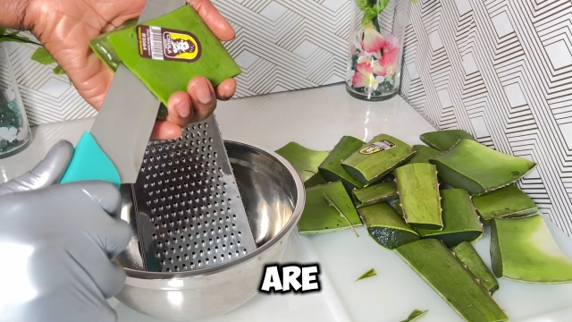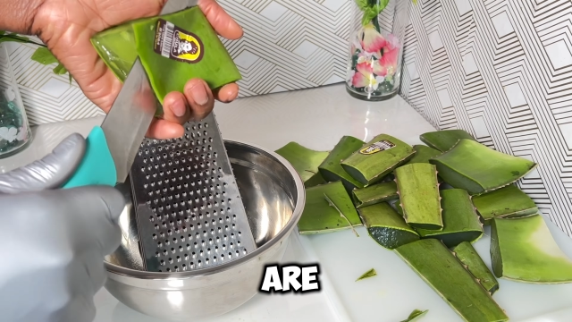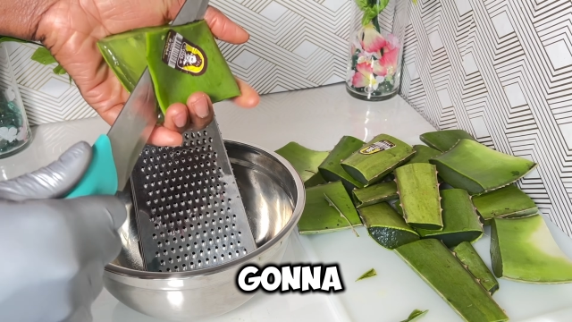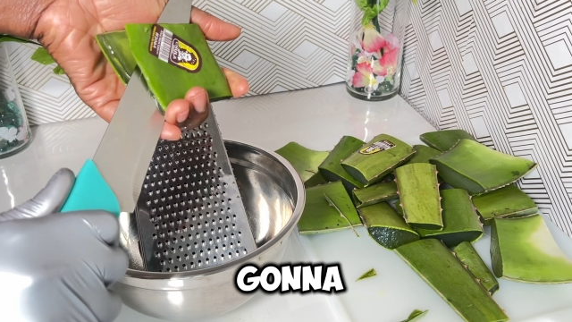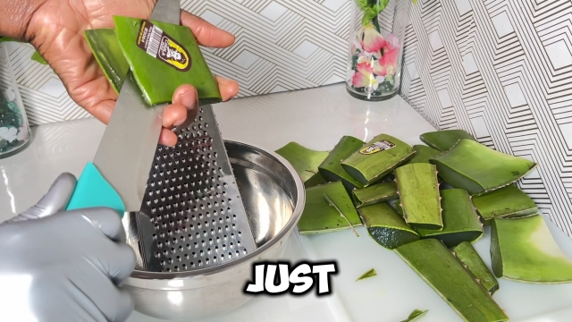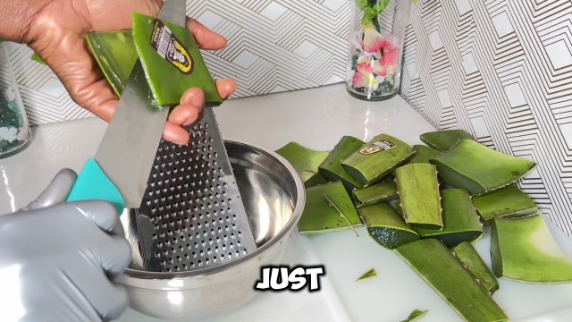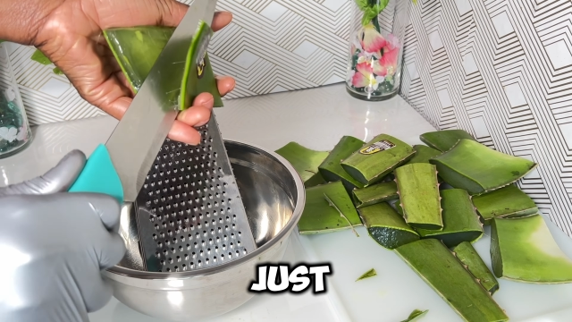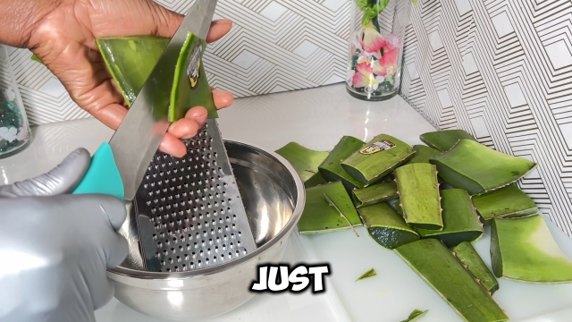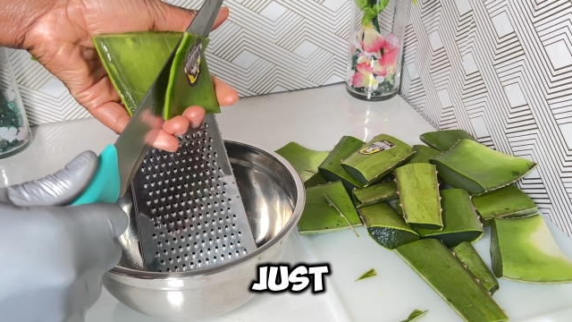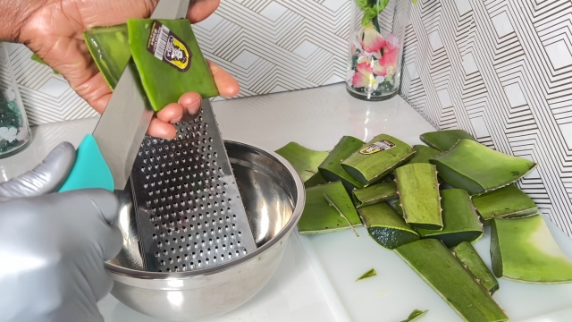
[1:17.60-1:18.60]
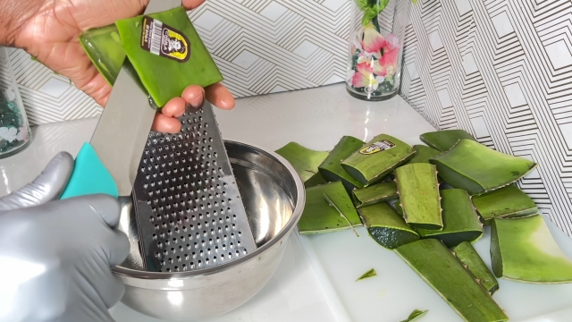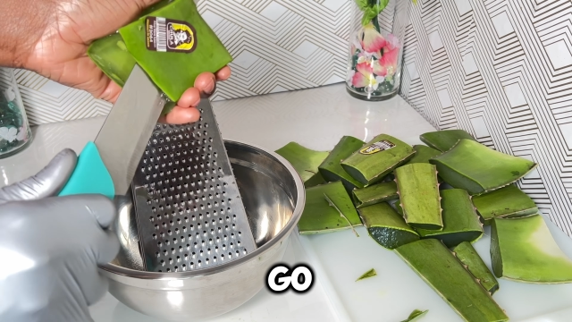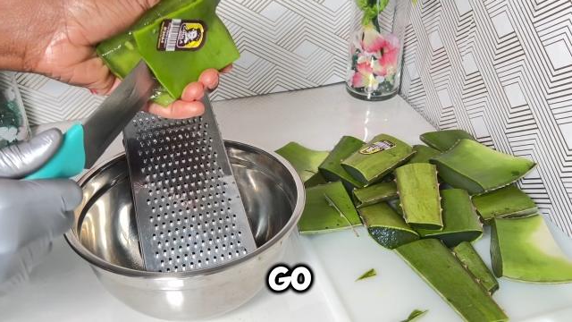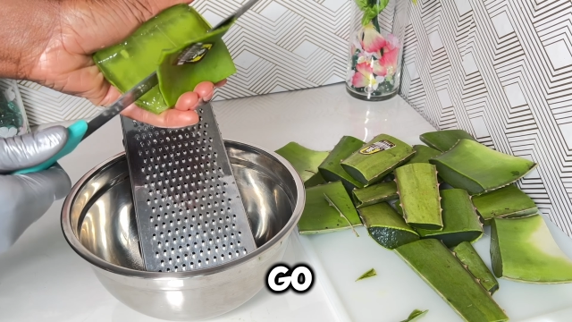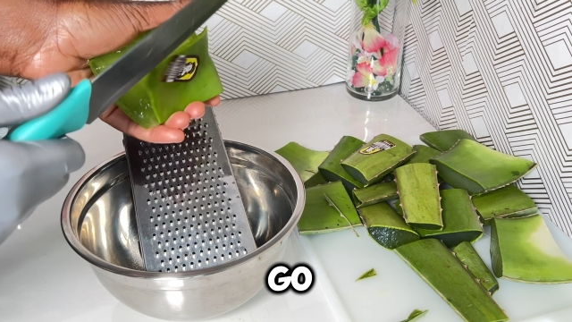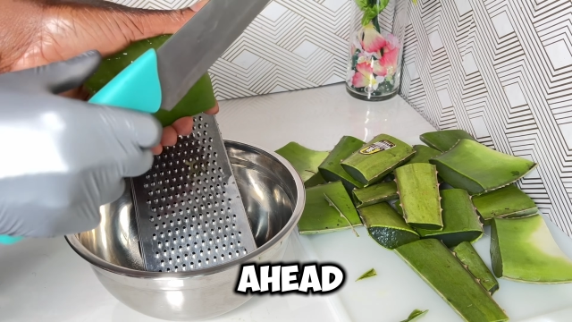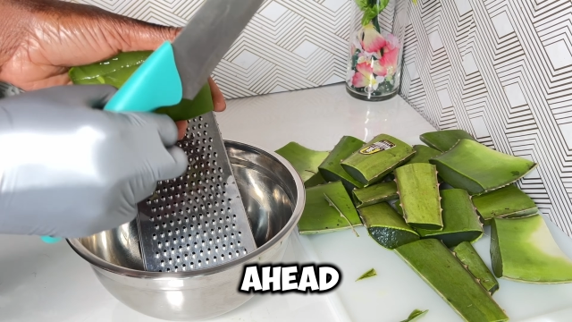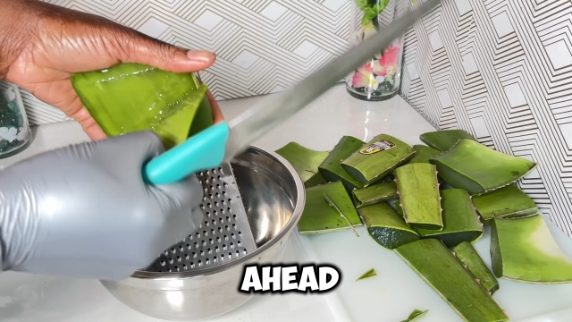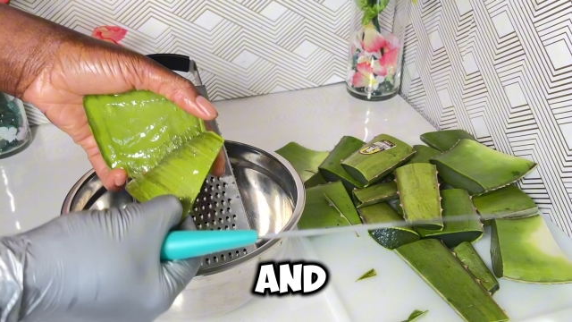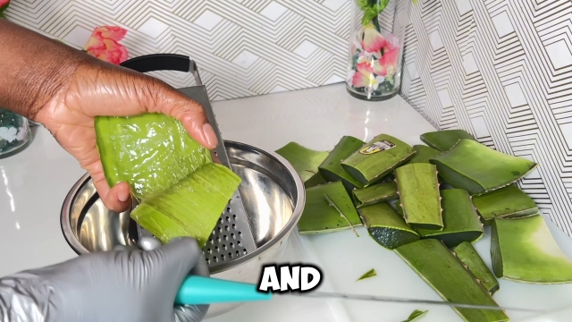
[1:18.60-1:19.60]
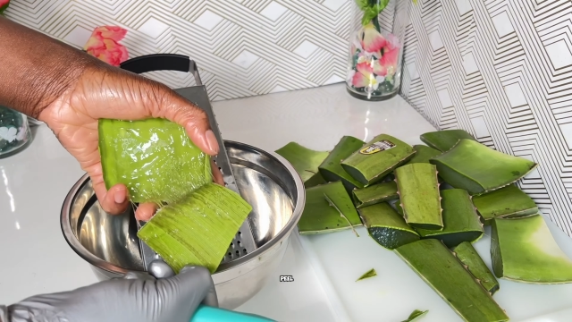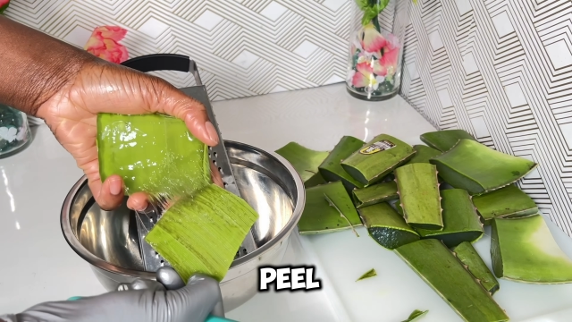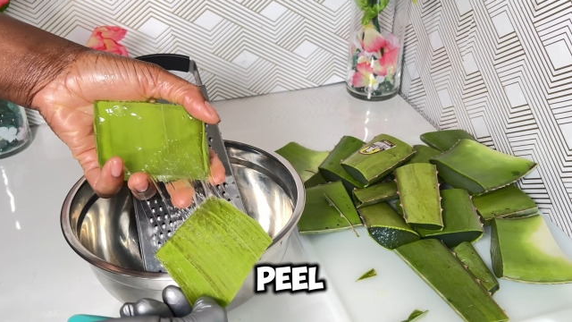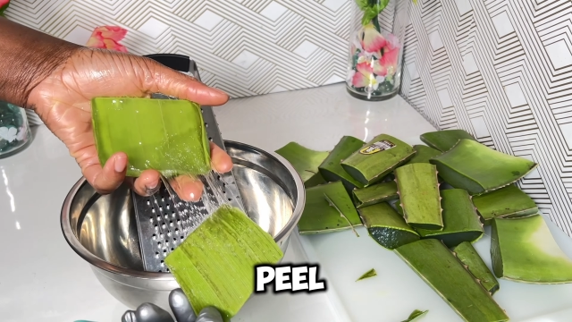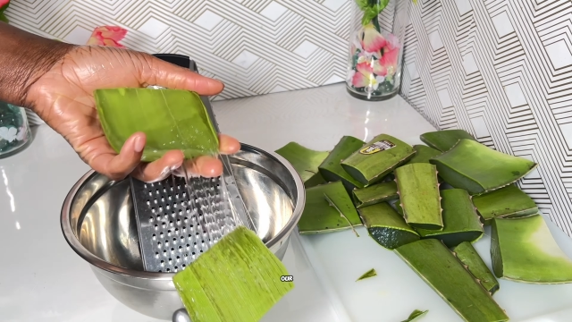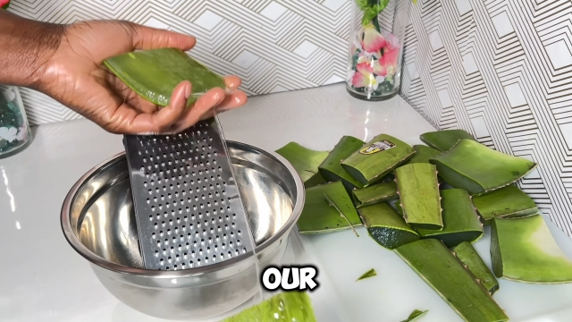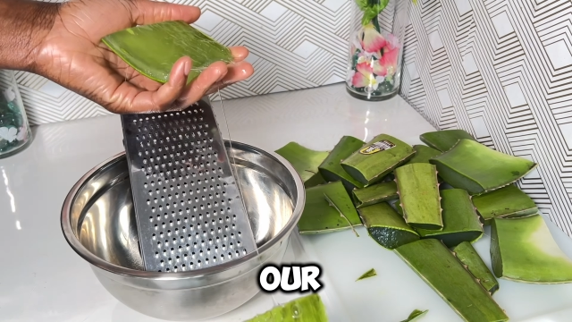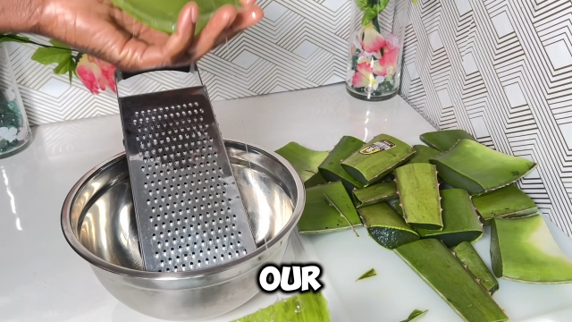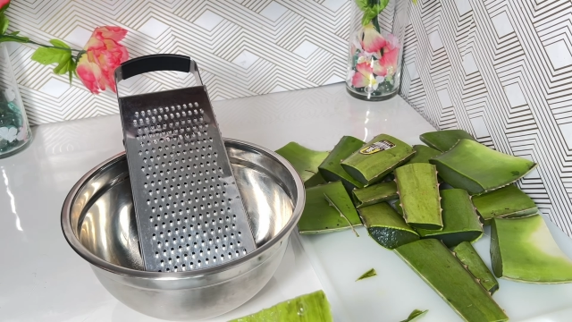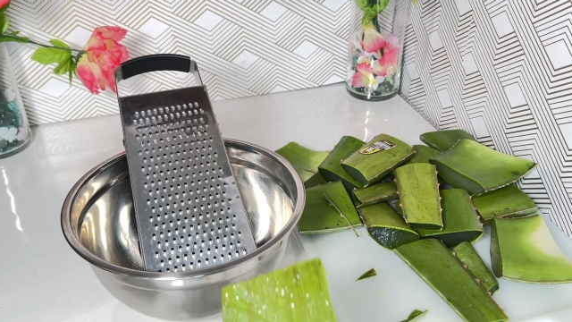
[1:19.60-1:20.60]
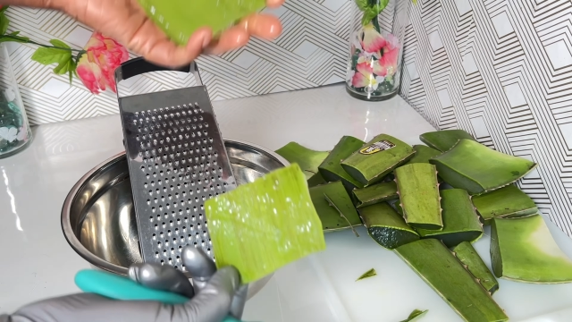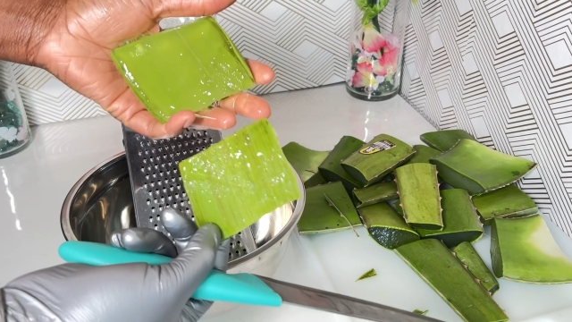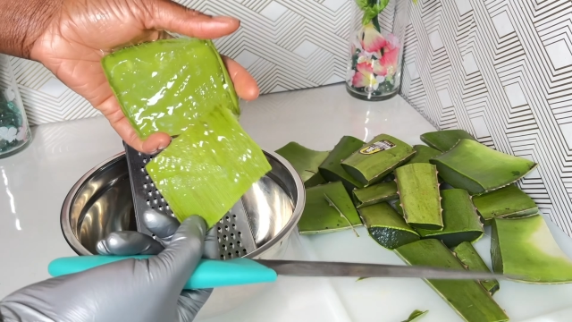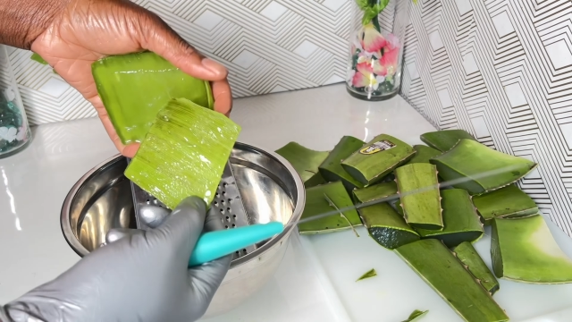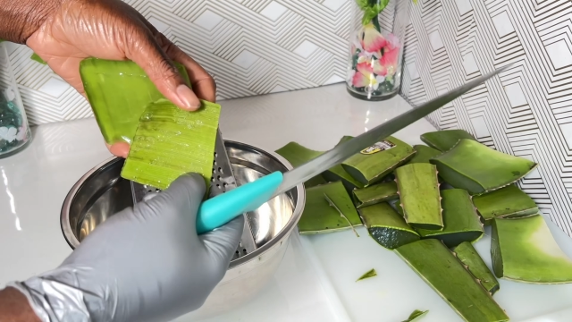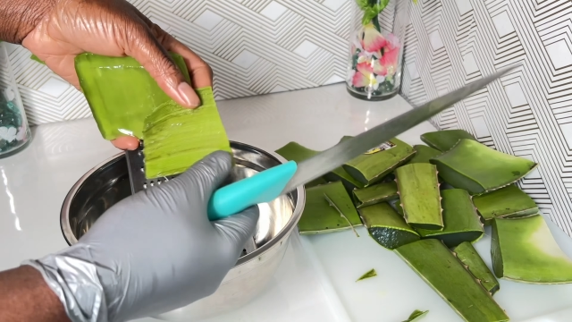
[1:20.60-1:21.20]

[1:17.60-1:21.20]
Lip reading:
Nobody's mouth can be seen.